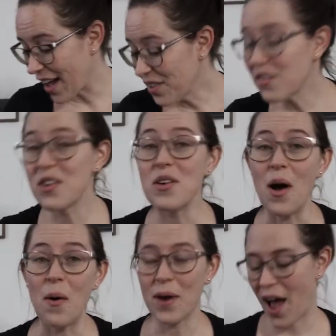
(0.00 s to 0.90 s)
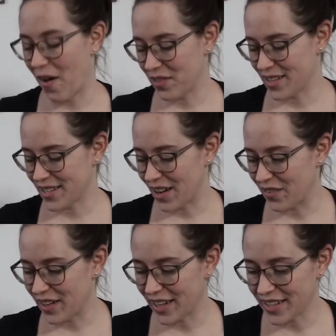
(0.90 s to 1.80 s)
don't even know what half this stuff
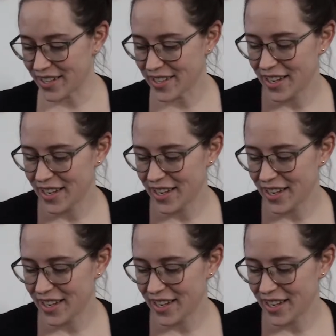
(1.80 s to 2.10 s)
is.